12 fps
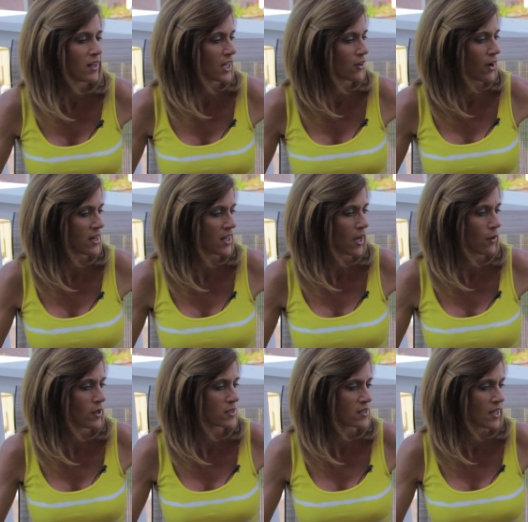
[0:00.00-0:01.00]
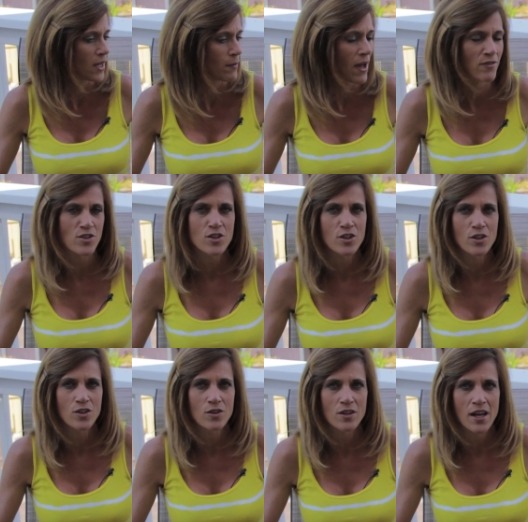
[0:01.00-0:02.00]
Like right now it's um,
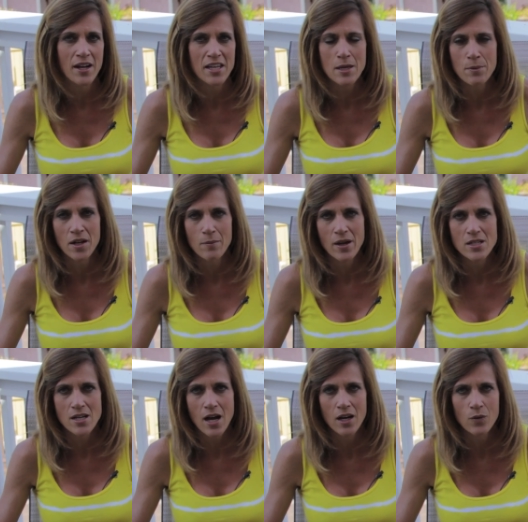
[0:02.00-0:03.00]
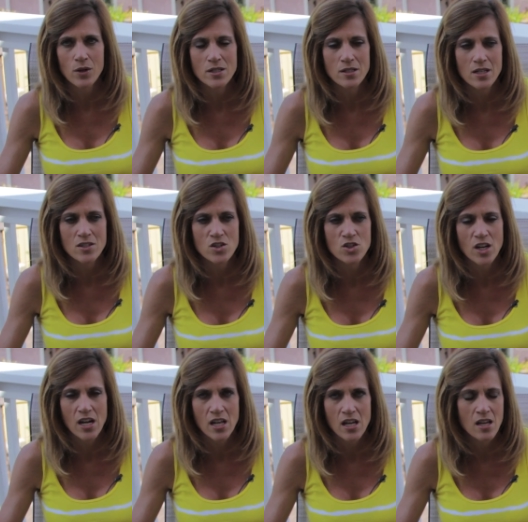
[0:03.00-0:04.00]
afternoon and I keep it on my deck where it's nice and
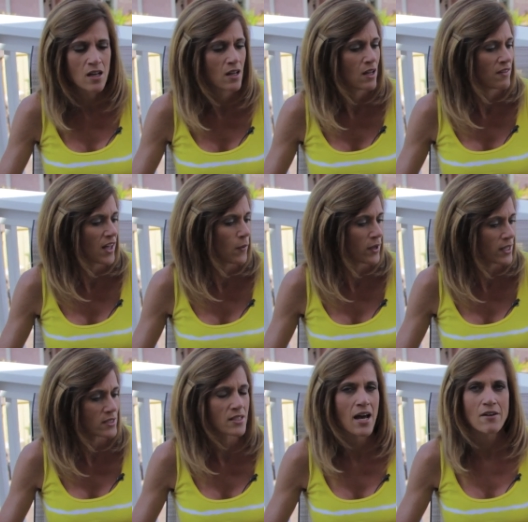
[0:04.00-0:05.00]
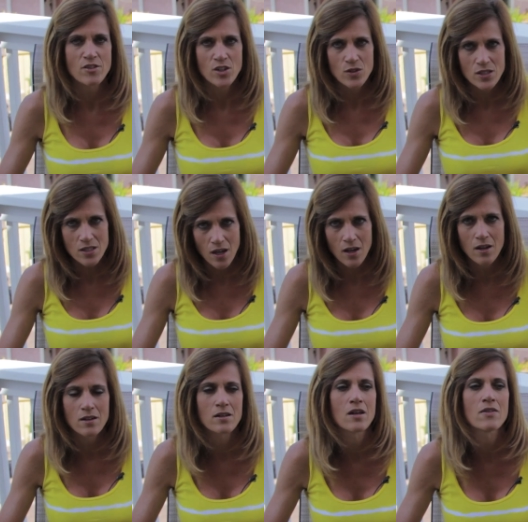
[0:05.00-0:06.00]
shady. That way it gets the afternoon
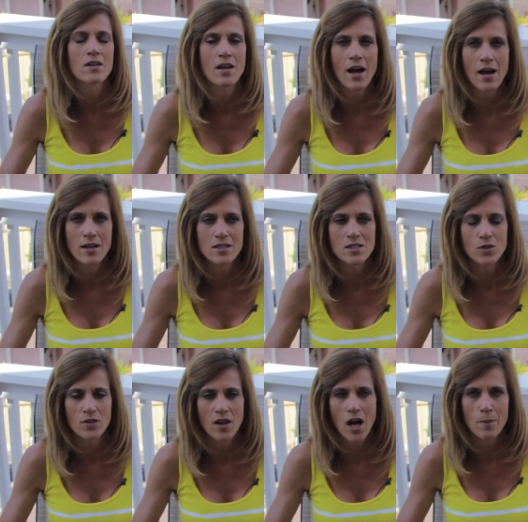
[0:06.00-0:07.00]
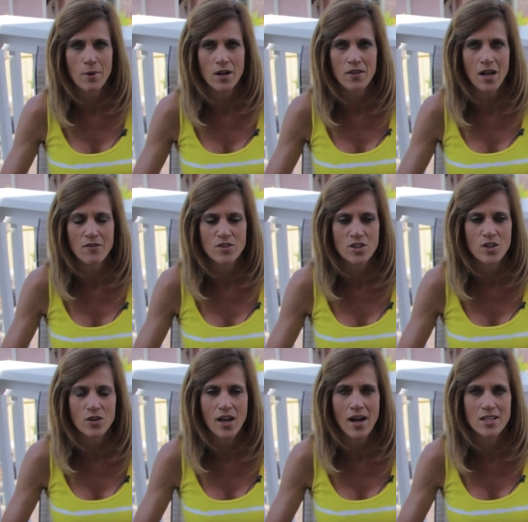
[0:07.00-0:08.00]
sun and then has, during the hot part of the
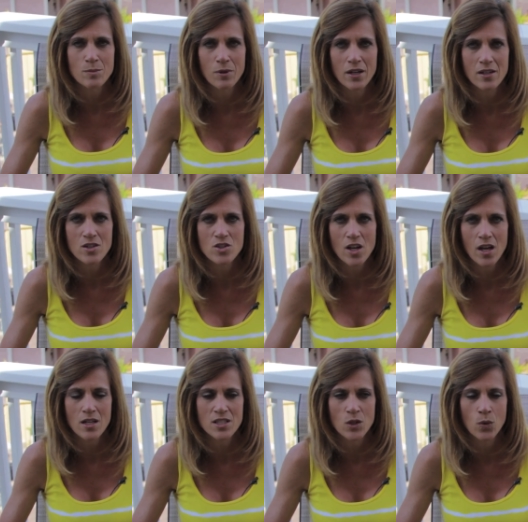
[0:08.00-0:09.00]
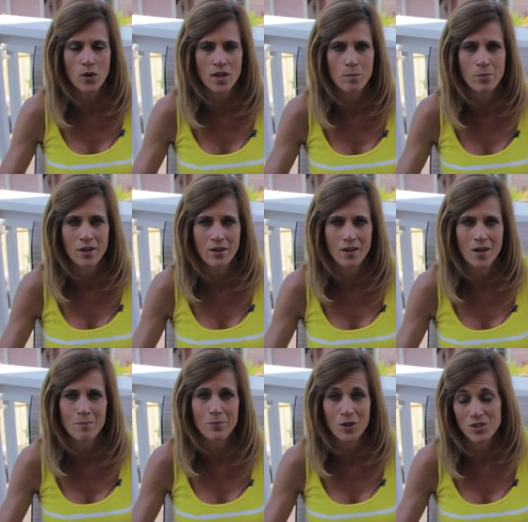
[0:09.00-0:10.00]
afternoon, it has plenty of shade so it won't get bitter
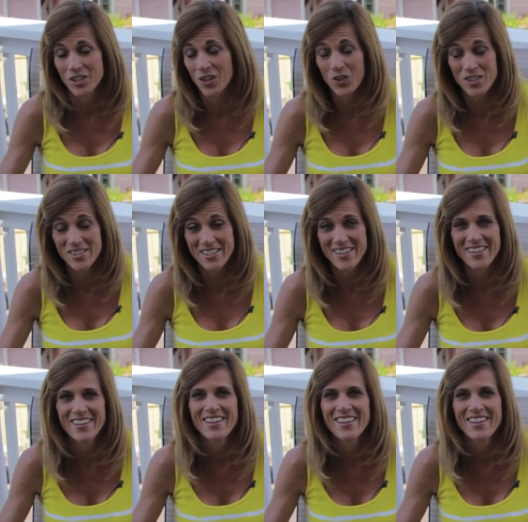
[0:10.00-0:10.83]
and bolt and go to seed.